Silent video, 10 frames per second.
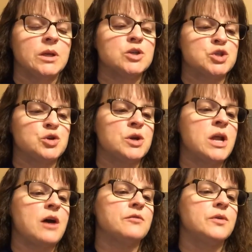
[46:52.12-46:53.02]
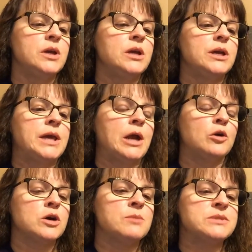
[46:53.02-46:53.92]
Sure enough,
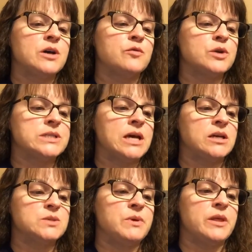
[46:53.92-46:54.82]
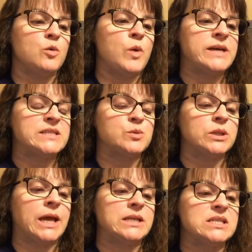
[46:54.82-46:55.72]
Carol comes over and tells me that West would
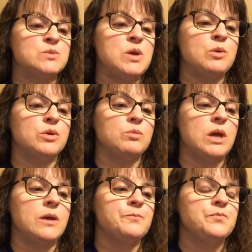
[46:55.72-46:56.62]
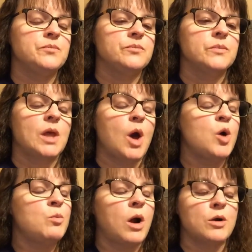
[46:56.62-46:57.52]
like to speak with me.
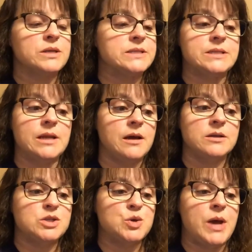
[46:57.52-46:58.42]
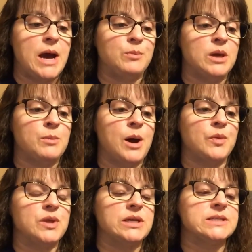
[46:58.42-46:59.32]
Omar is none too happy
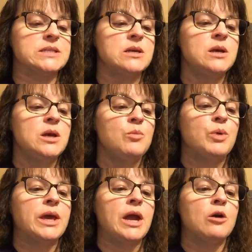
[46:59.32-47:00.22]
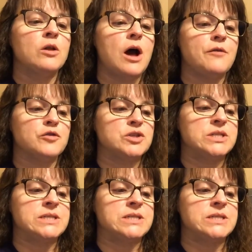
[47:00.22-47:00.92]
about this, but Carol offers to